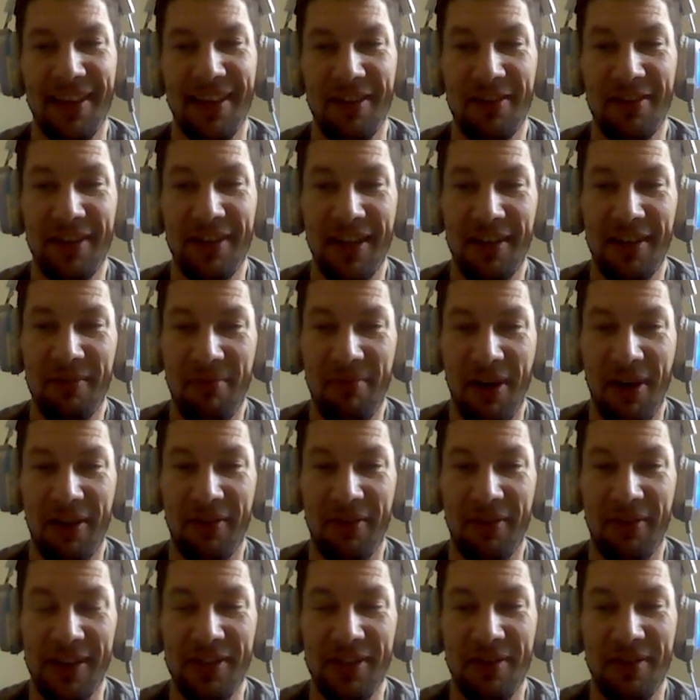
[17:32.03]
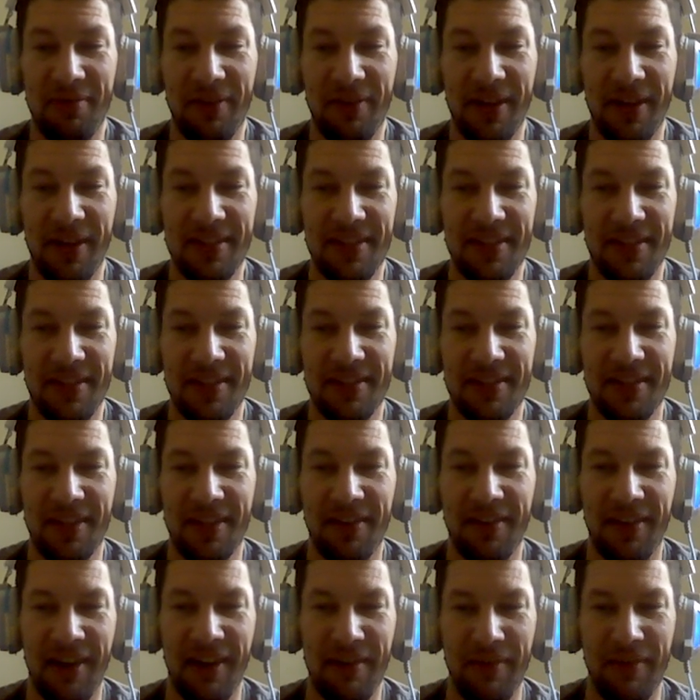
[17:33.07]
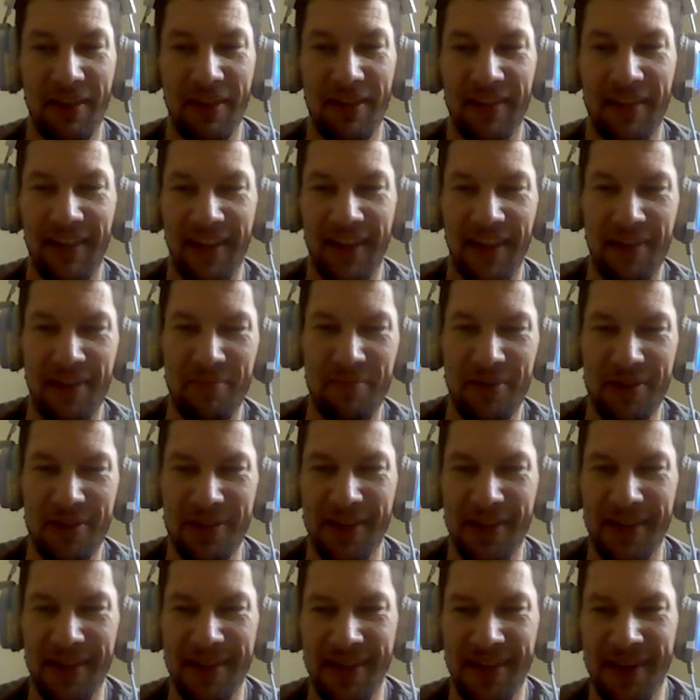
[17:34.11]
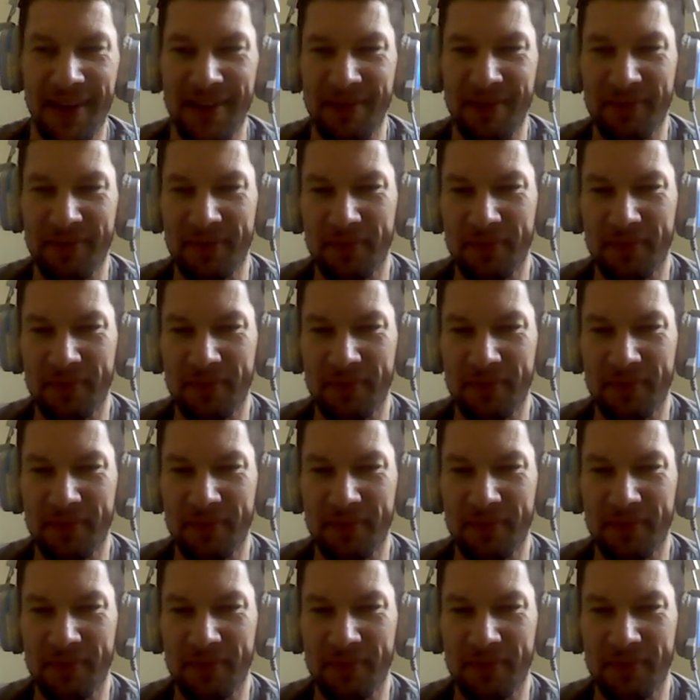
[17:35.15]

You're taking moderation very seriously, creative. I appreciate that.